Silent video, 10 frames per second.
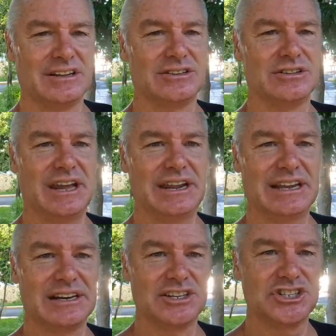to that
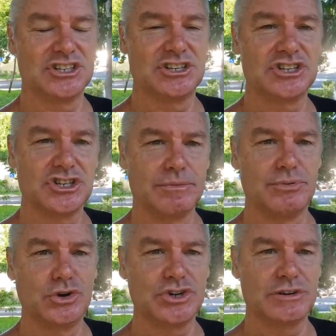English
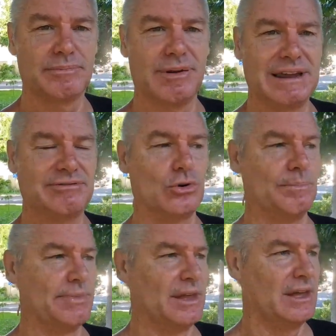distribution
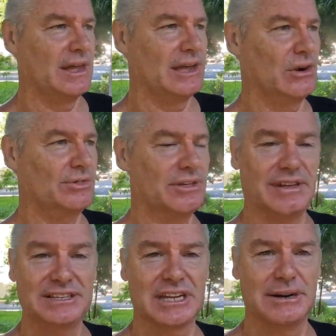platform, and I think
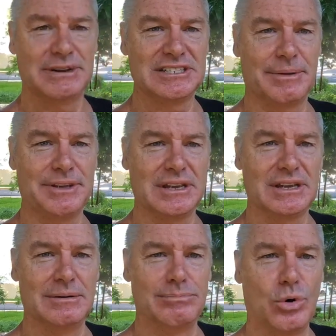that's going to be something
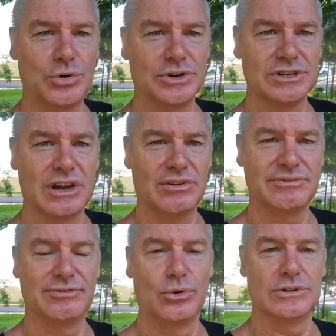important going
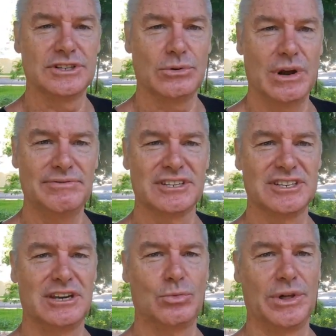forward. So we'll have to
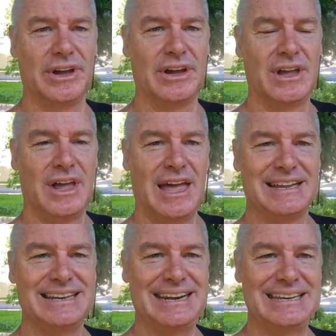see whether
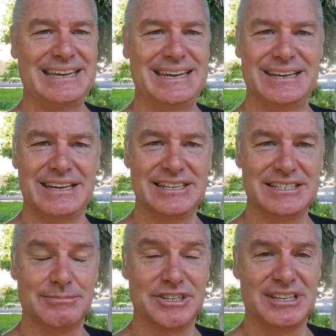Danny Kerr gets
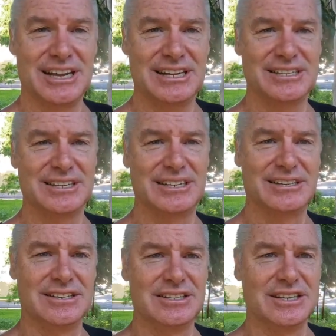some starts
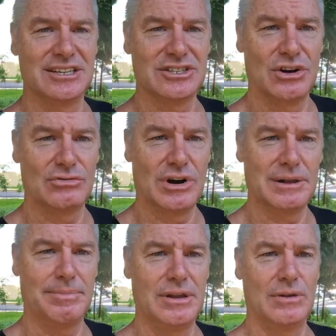in this year's
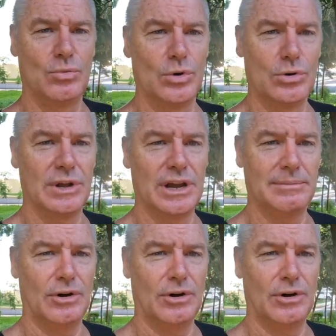Rugby World Cup.